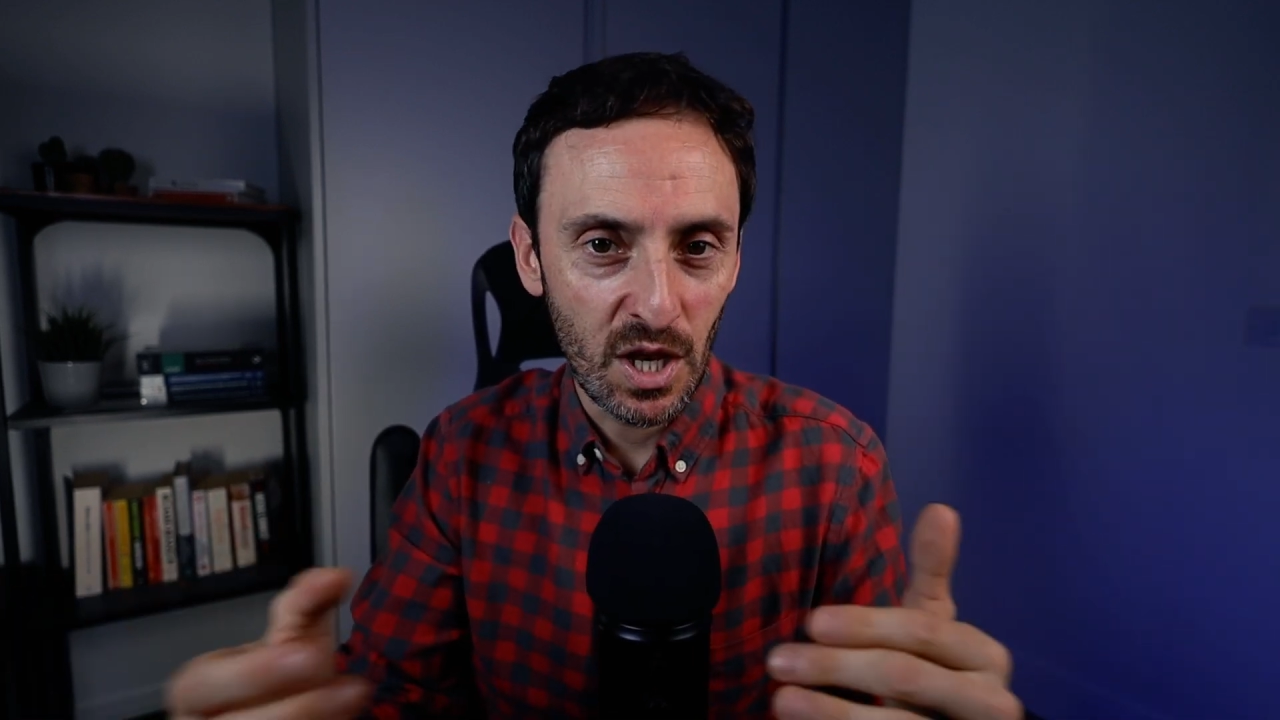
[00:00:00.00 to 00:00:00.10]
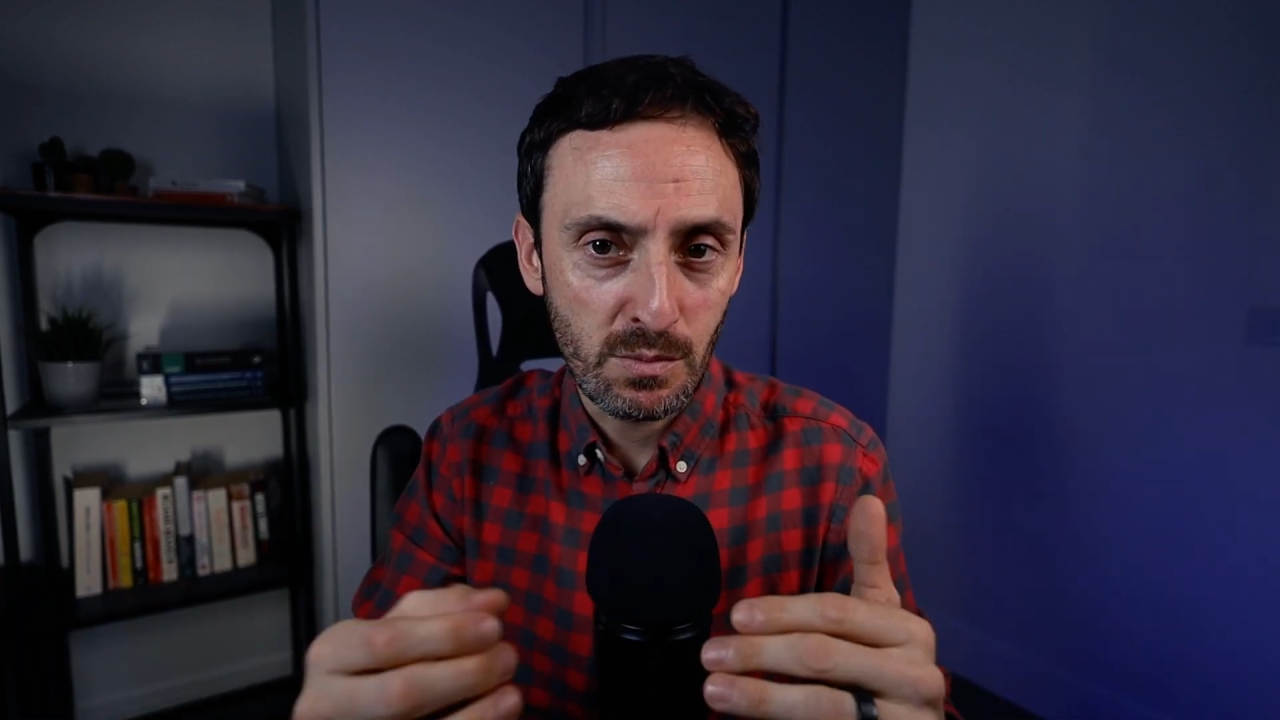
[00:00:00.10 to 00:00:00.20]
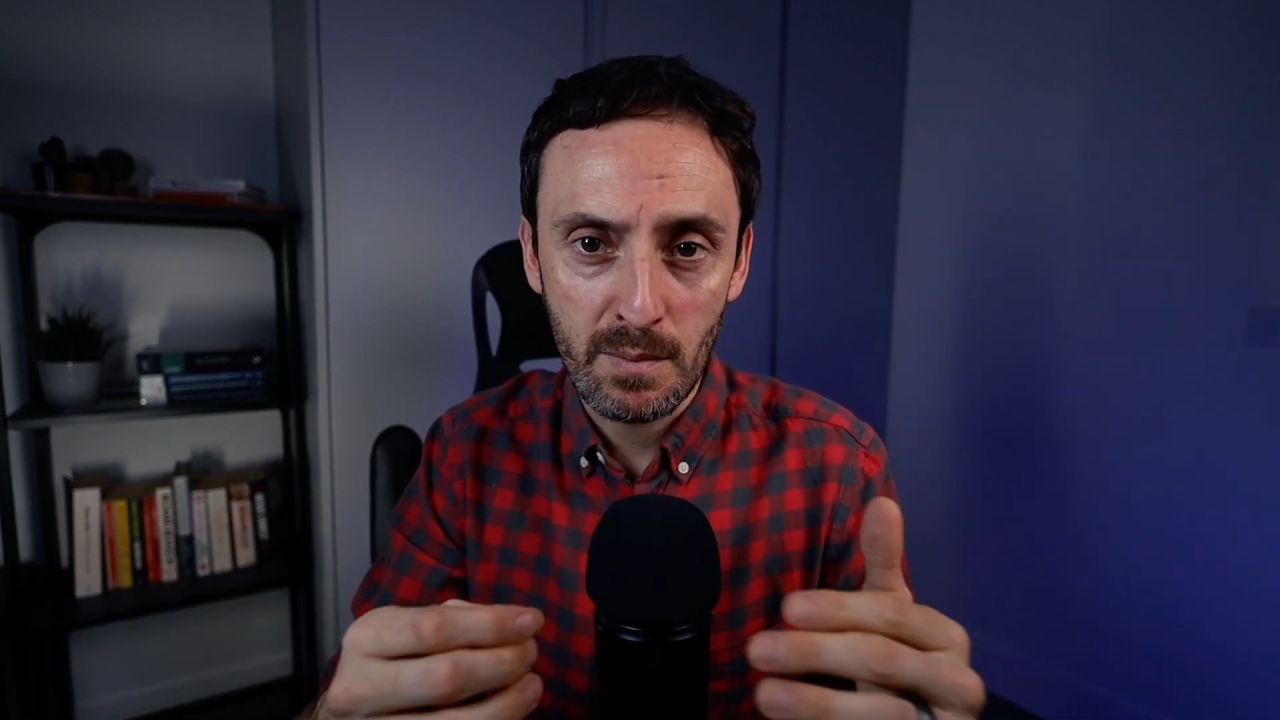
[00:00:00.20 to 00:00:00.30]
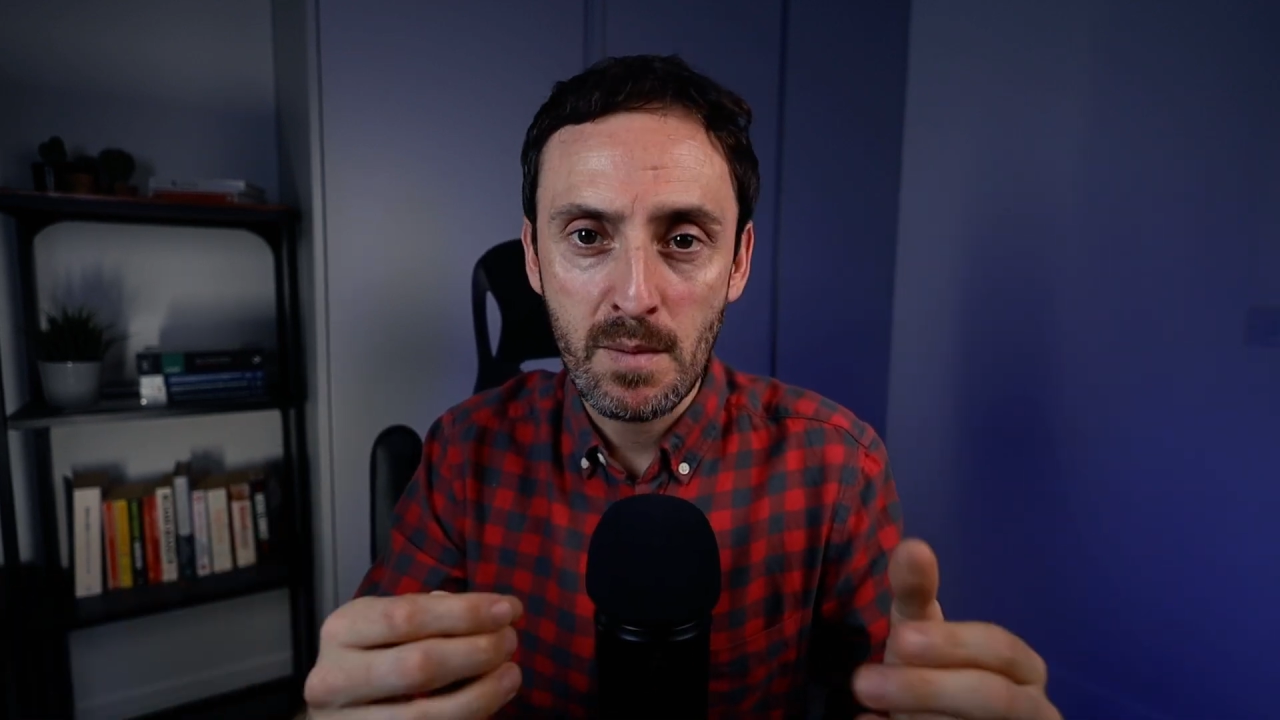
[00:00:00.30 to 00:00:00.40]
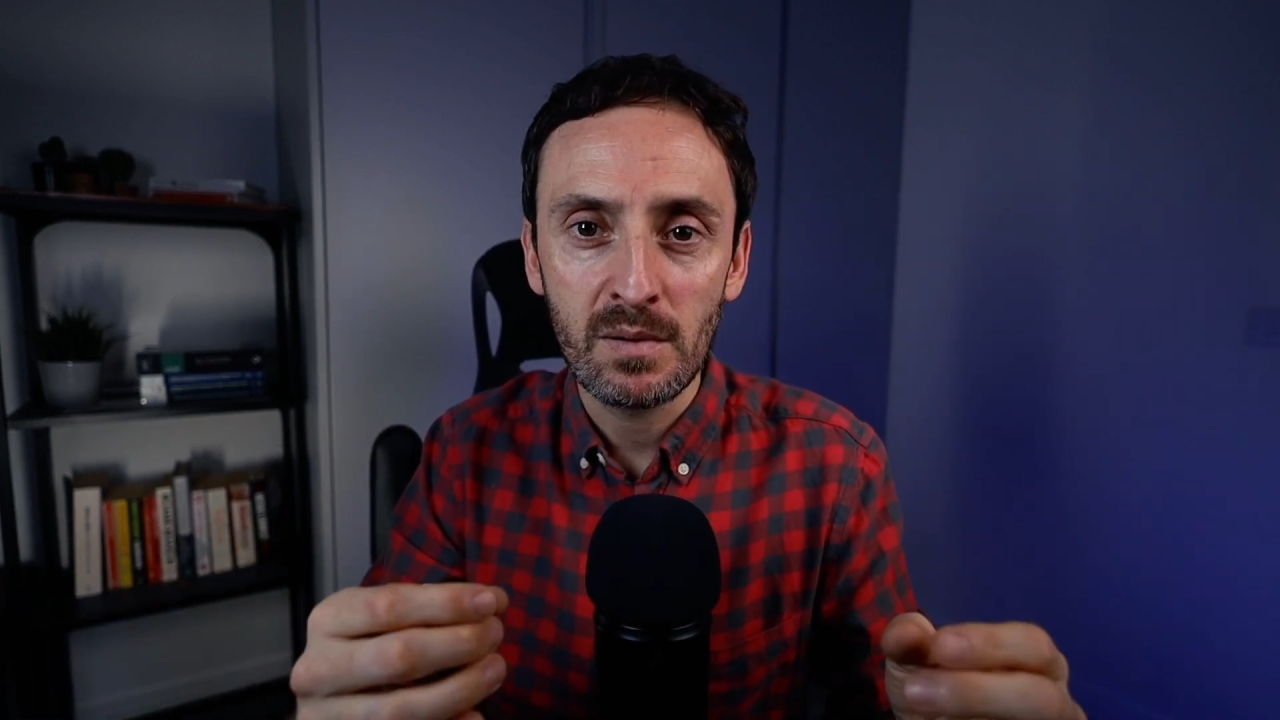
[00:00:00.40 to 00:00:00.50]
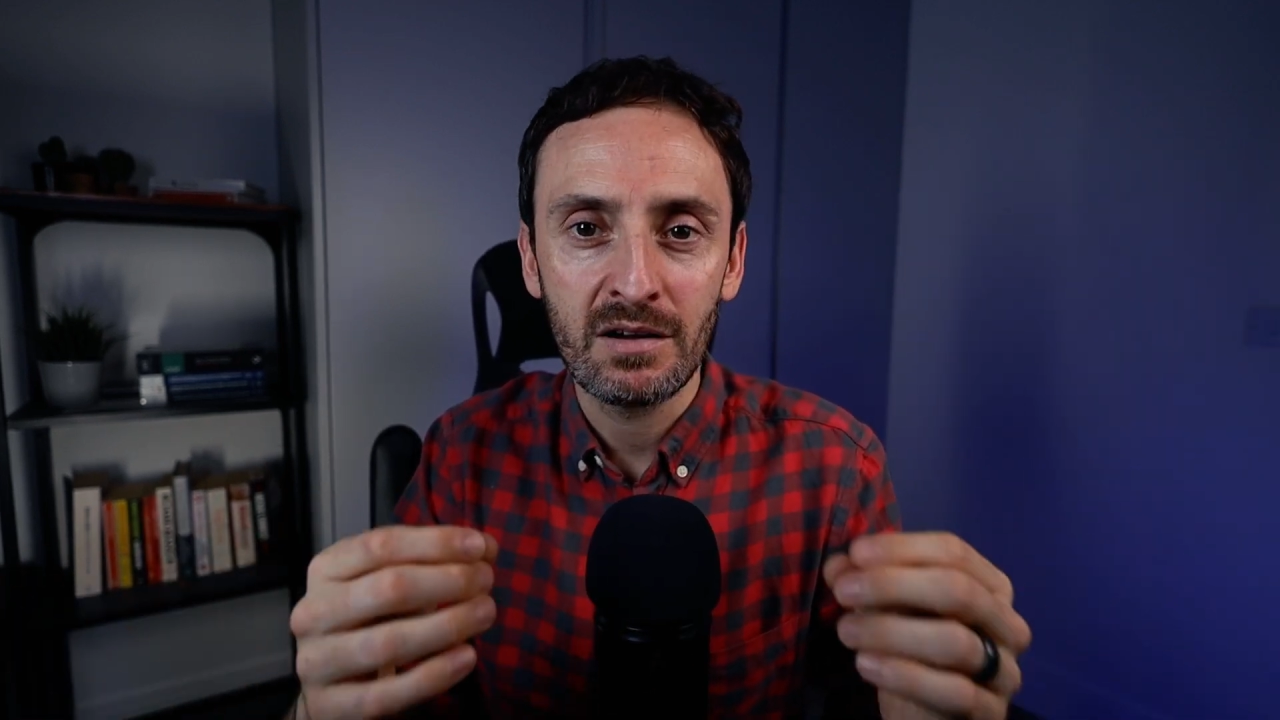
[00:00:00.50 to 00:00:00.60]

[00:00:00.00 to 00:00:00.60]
a number of people